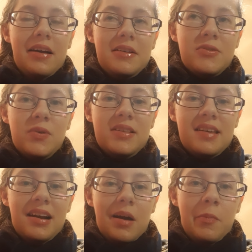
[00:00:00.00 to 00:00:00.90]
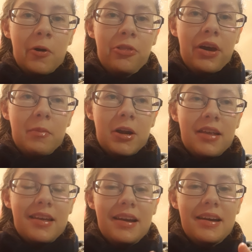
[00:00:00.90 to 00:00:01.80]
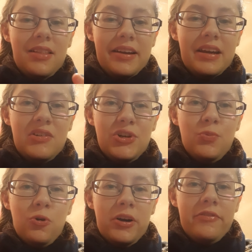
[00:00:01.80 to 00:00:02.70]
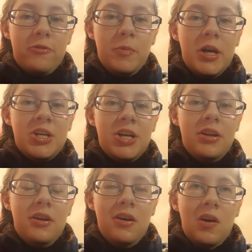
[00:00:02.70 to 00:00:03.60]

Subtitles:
So it's like about them, and I think it like gives you more information